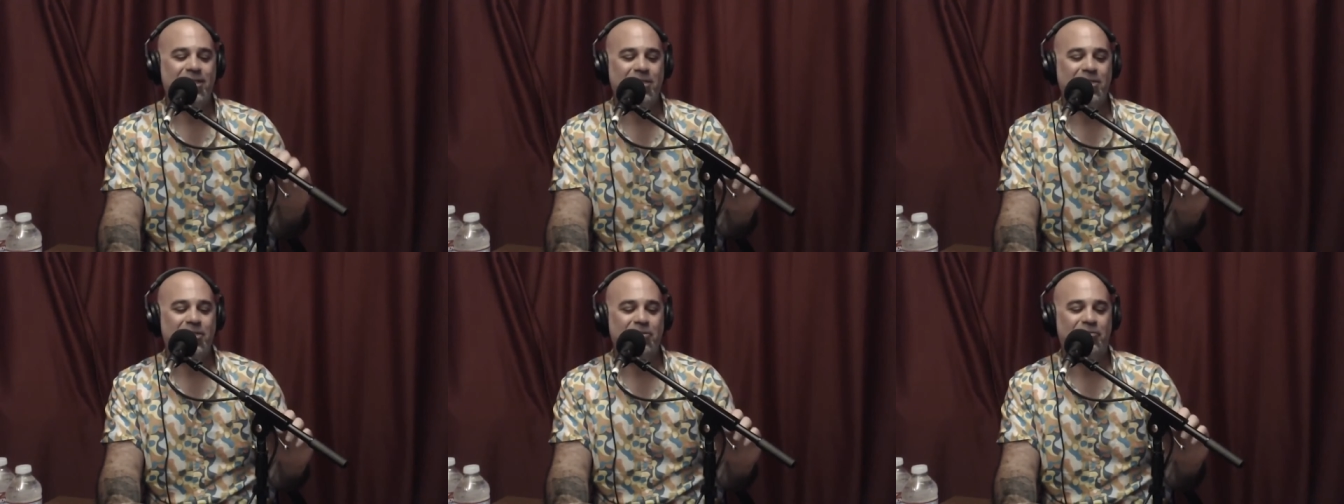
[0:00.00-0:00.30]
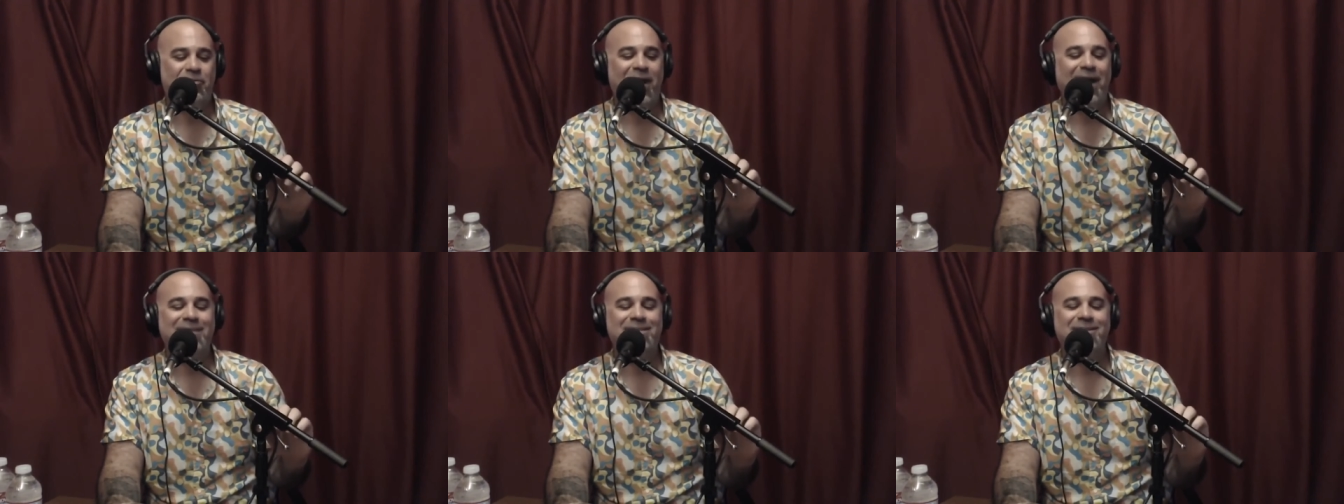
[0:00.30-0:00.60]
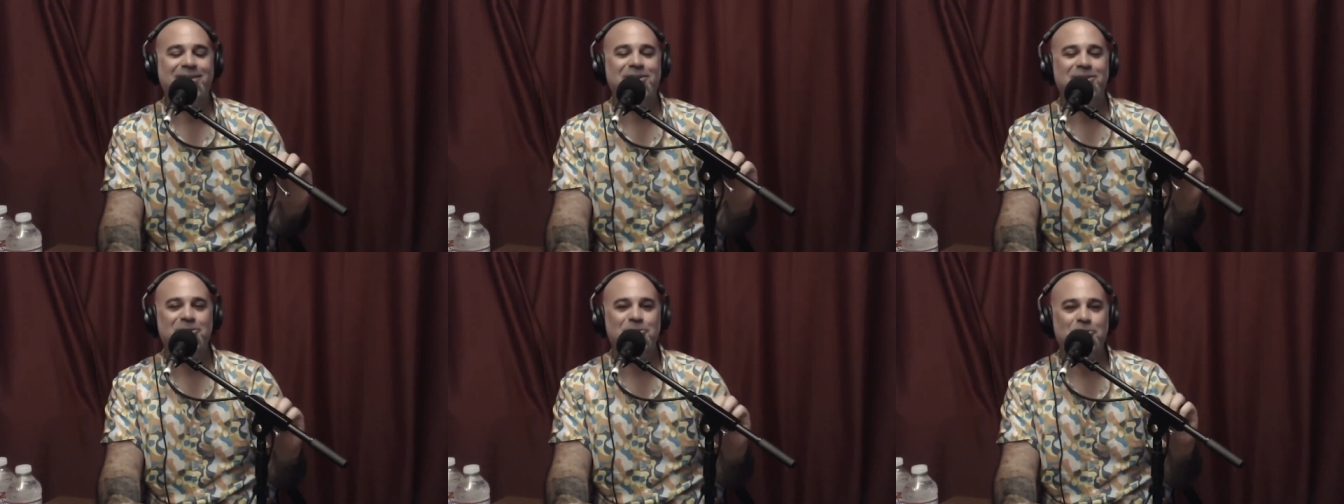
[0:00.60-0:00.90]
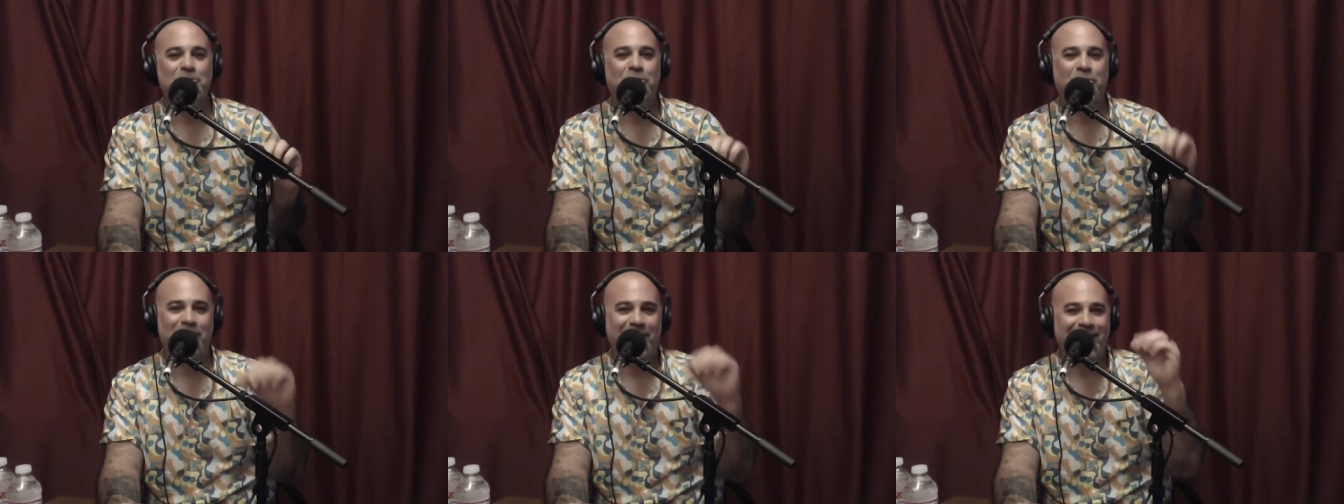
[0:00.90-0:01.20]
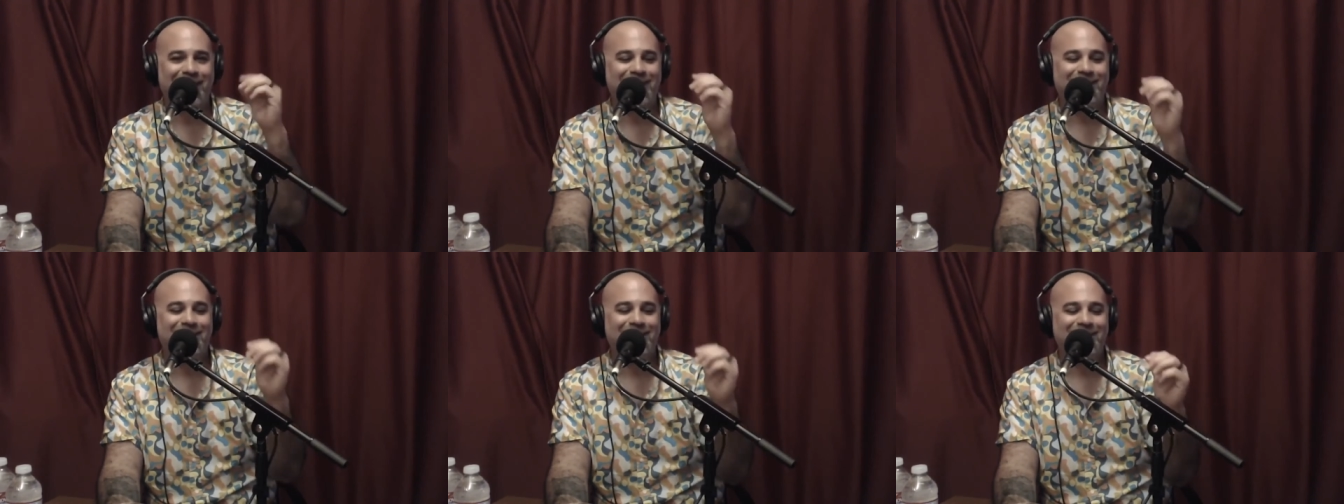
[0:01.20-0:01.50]
the fact that you
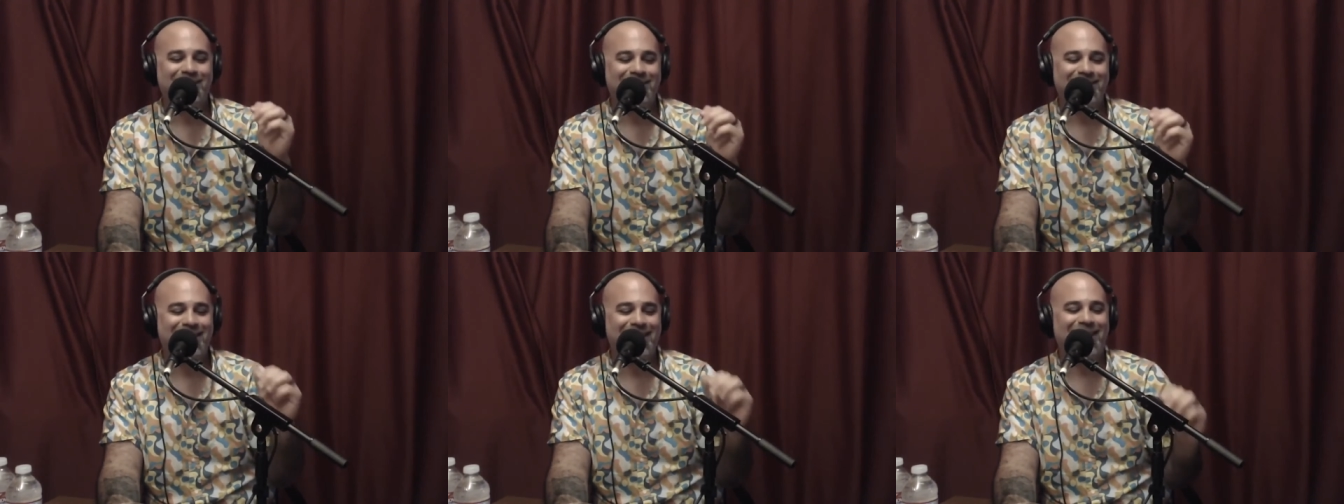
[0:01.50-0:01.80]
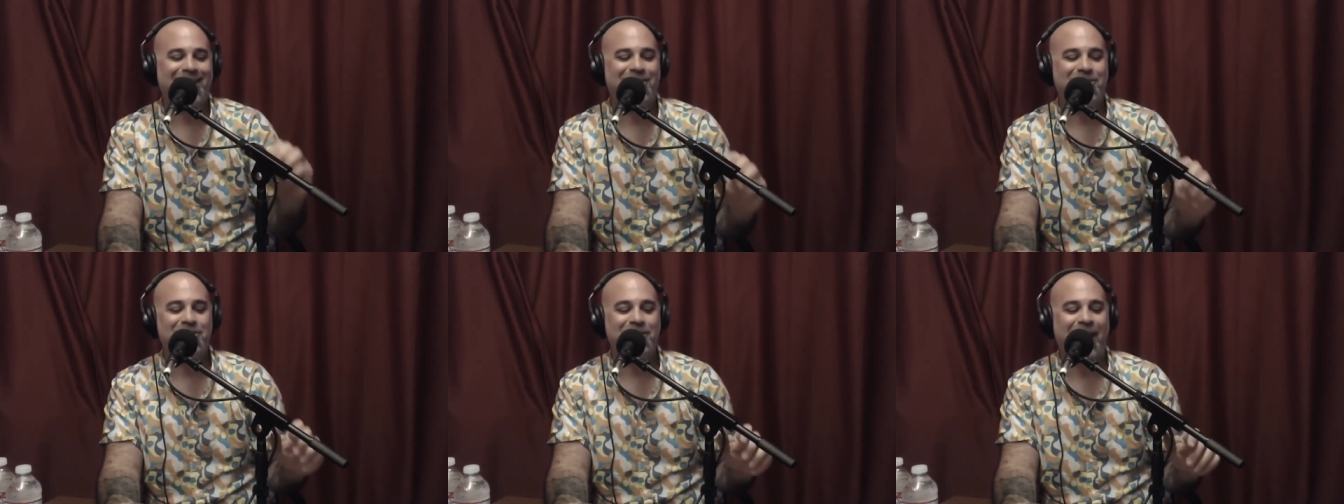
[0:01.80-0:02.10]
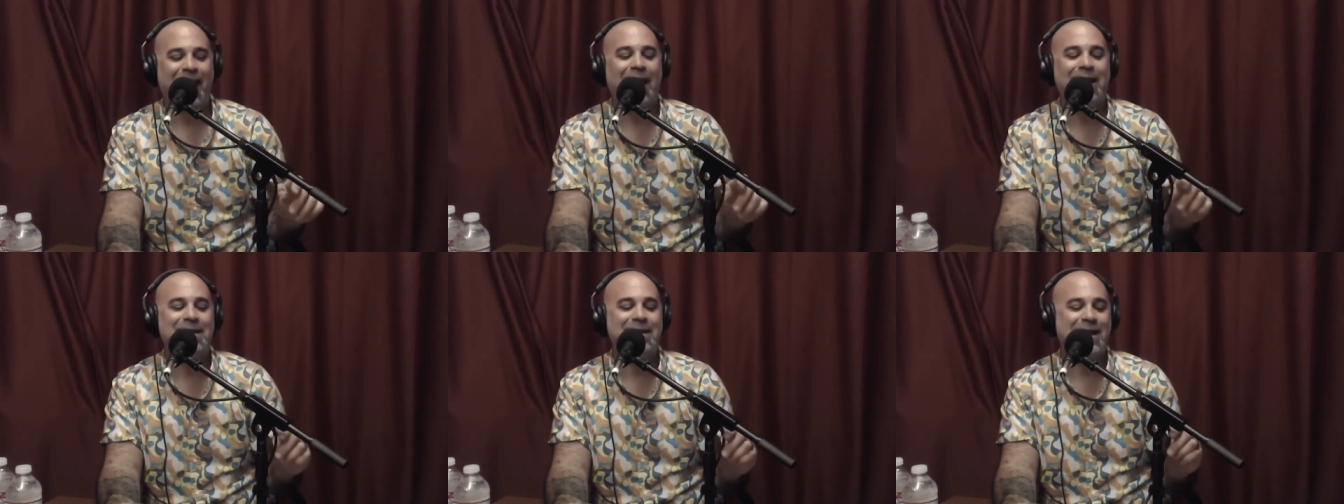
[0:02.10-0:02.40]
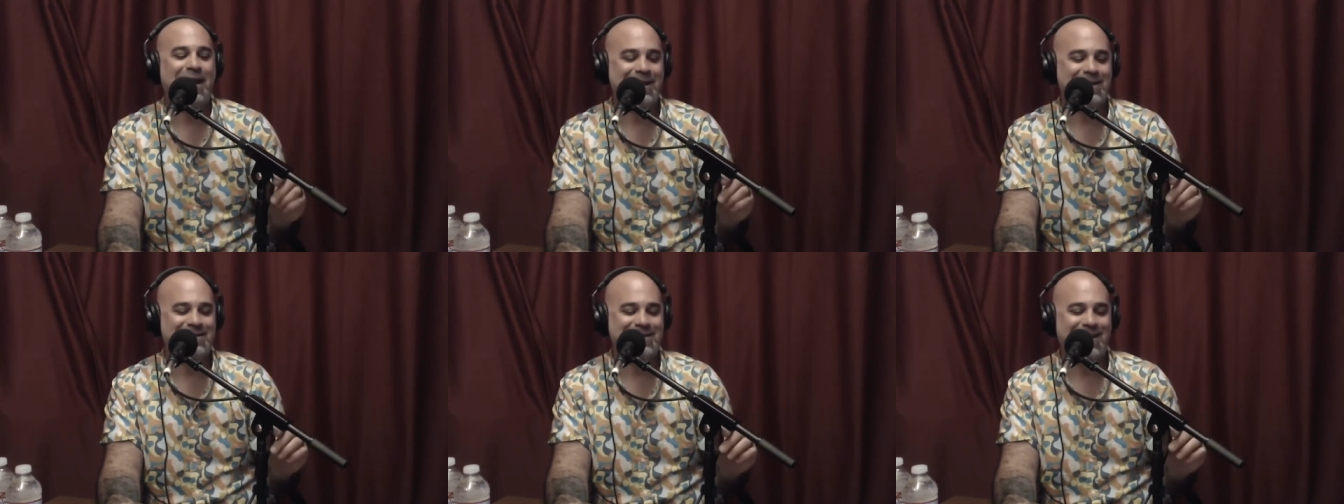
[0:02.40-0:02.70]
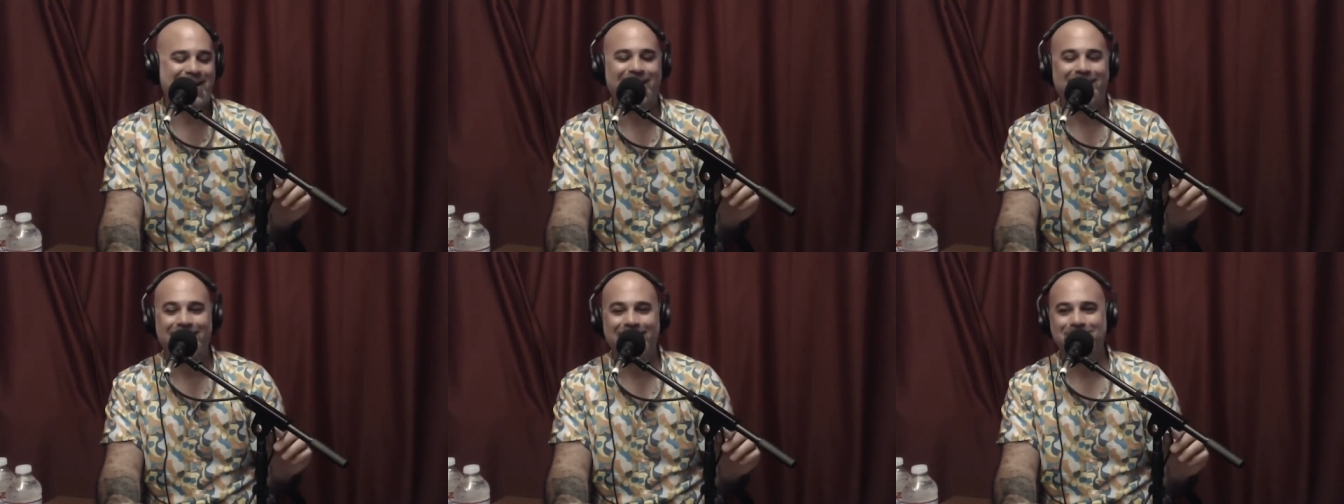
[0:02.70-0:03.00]
think that it could end at any
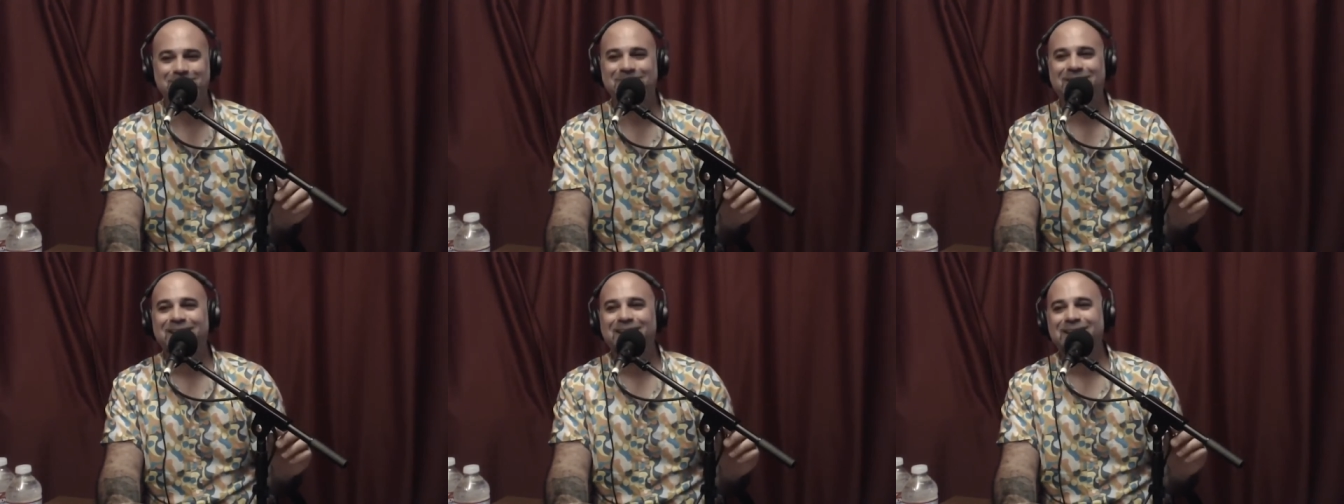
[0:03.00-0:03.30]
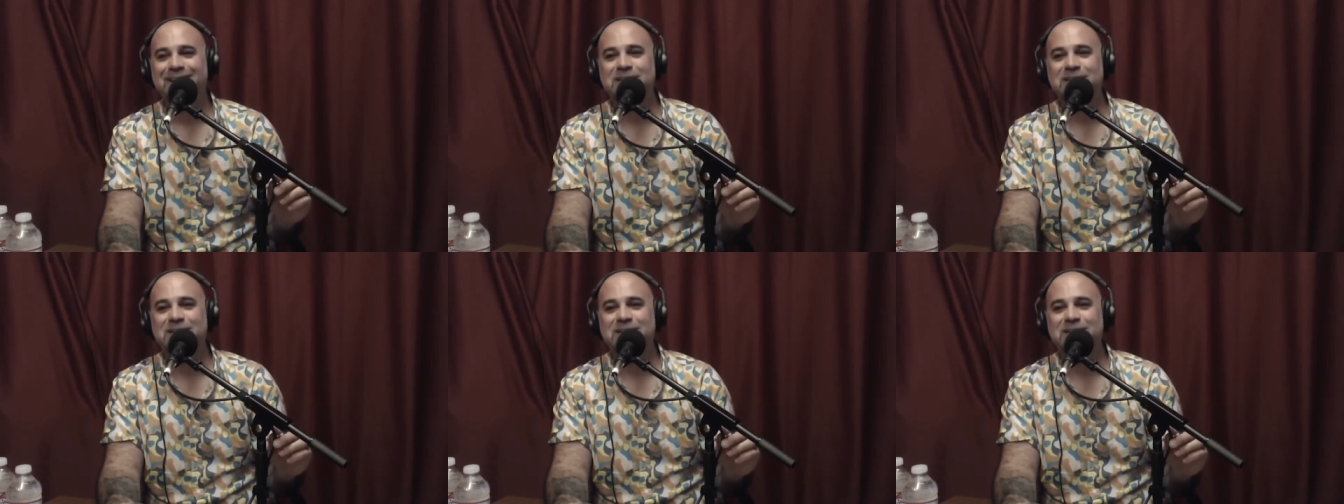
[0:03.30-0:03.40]
time